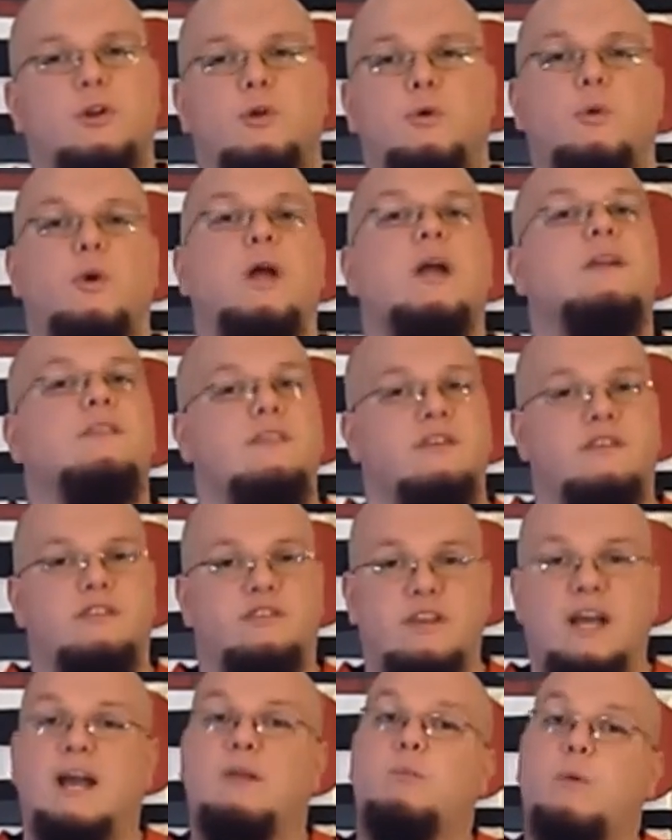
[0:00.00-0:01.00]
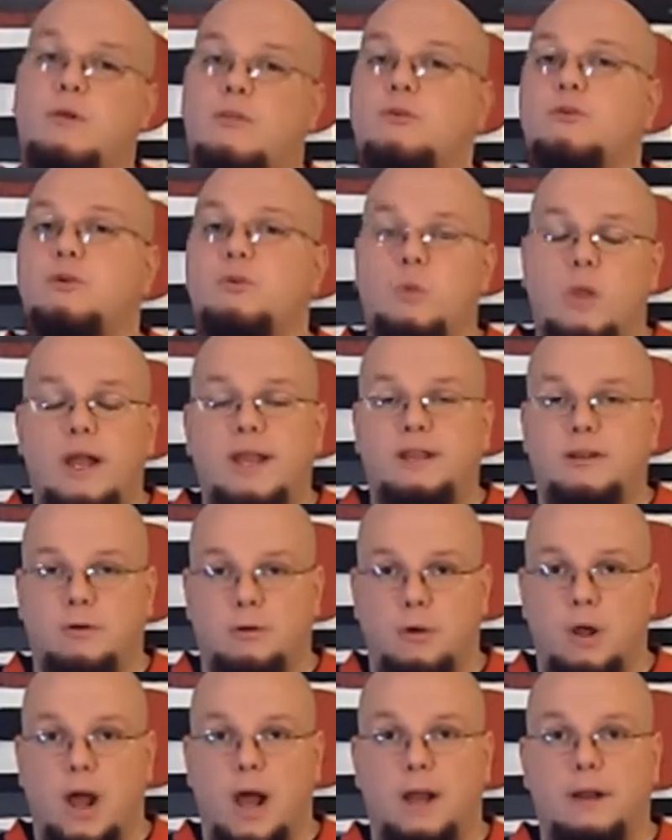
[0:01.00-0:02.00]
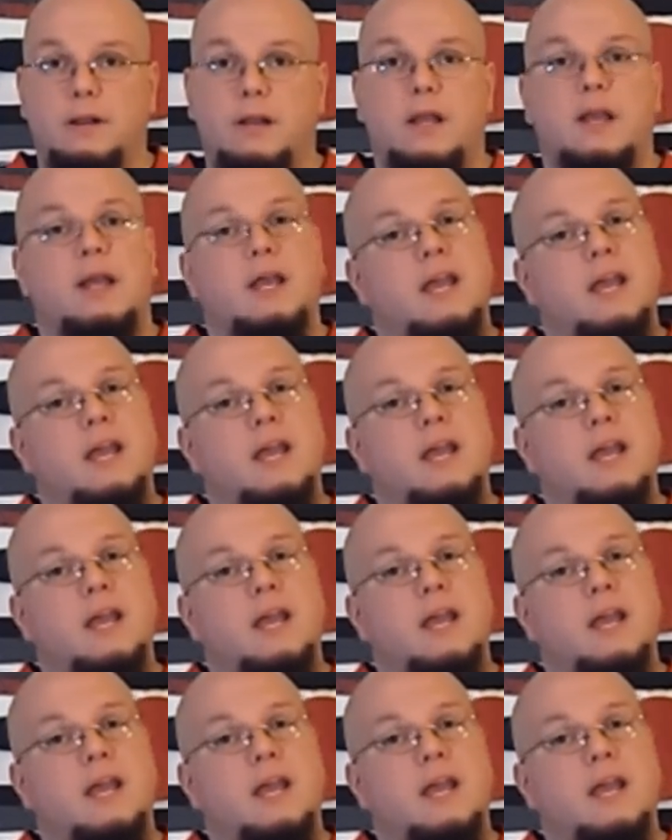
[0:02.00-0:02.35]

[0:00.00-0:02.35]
you to decide whether you like it or not.